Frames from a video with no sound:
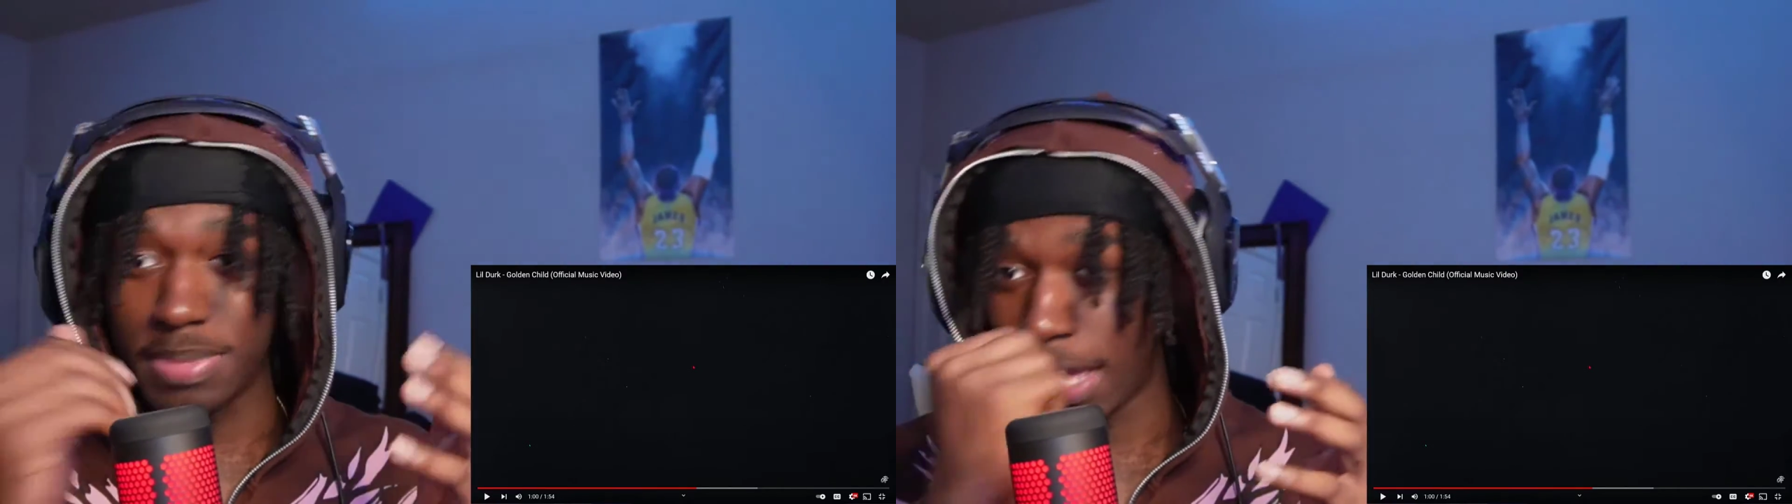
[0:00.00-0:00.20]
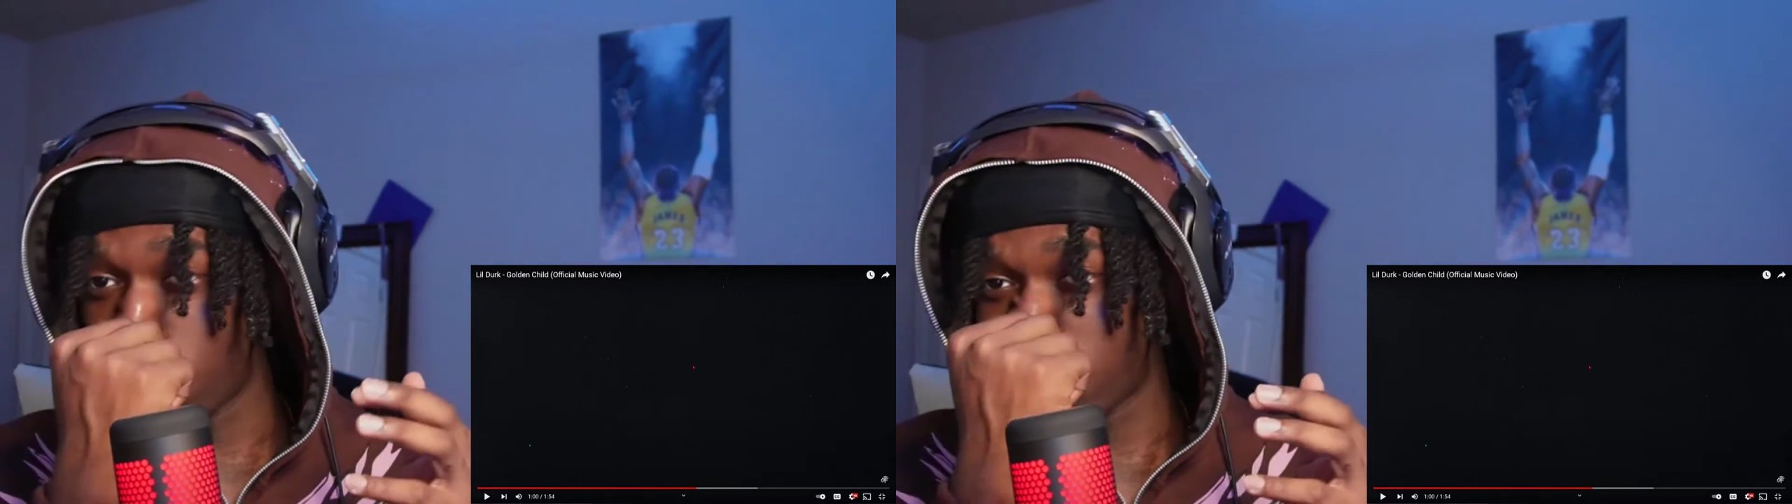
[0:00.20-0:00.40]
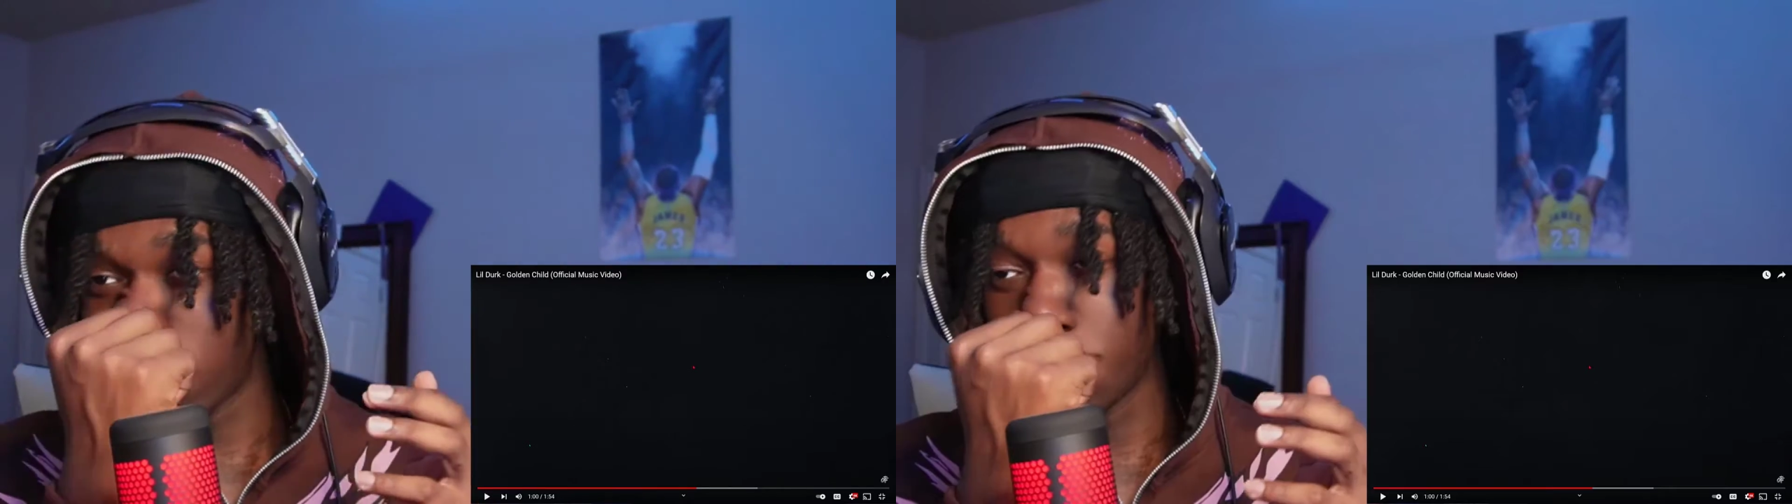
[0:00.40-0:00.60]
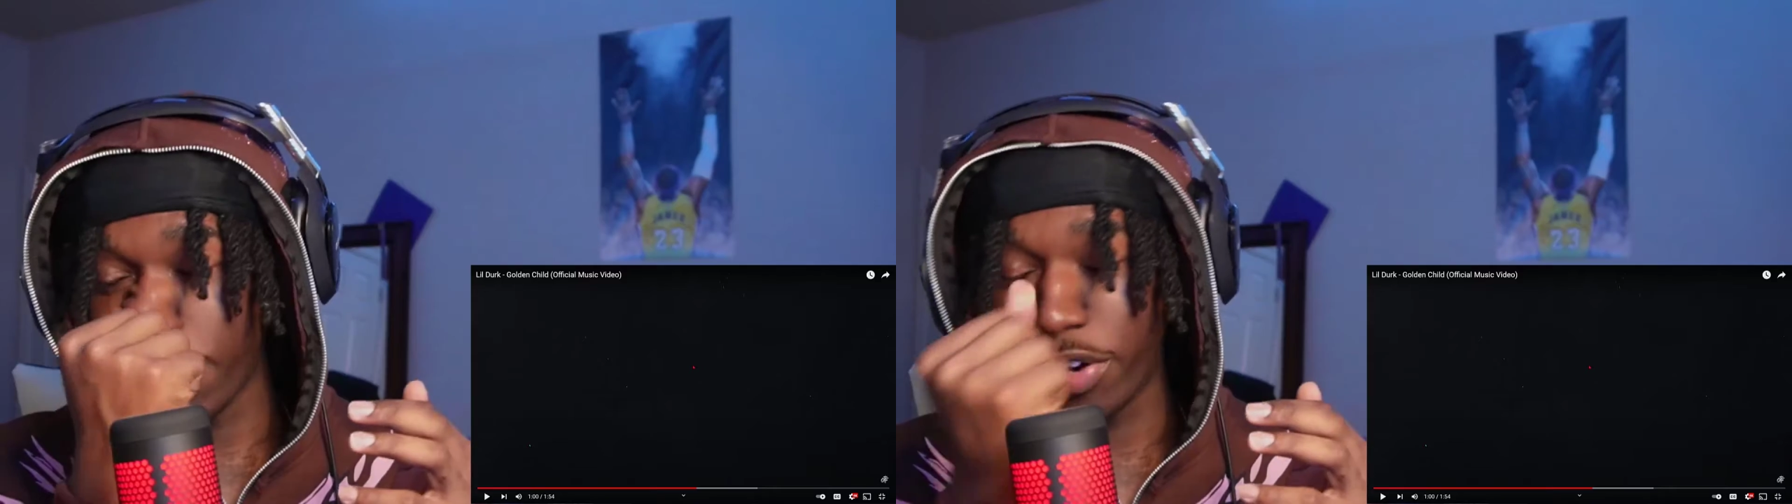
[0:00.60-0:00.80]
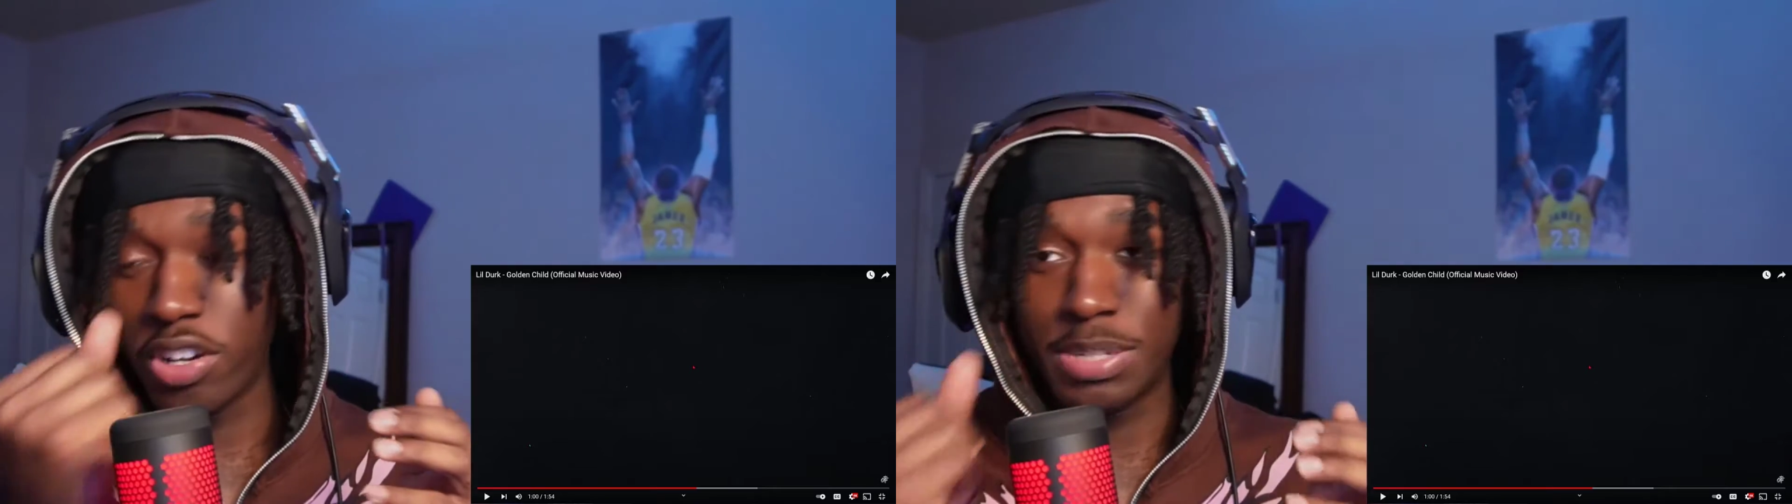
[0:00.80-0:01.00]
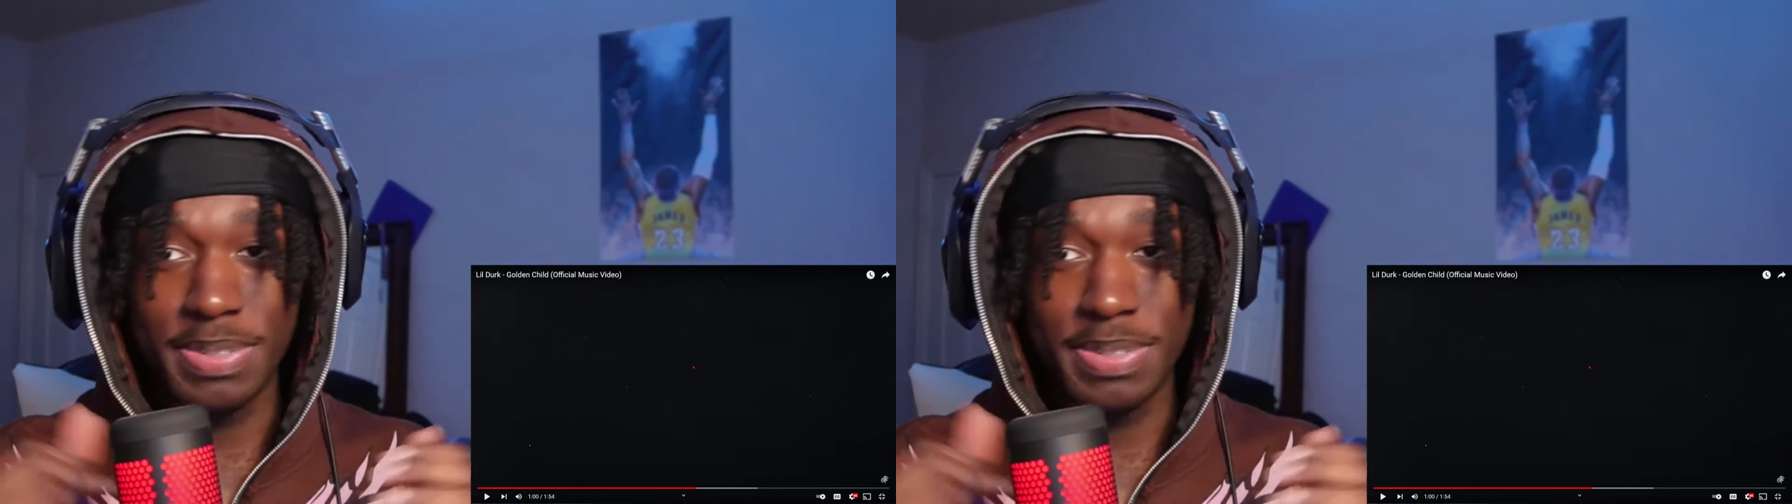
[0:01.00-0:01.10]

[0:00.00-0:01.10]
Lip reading: they don't celebrate Christmas.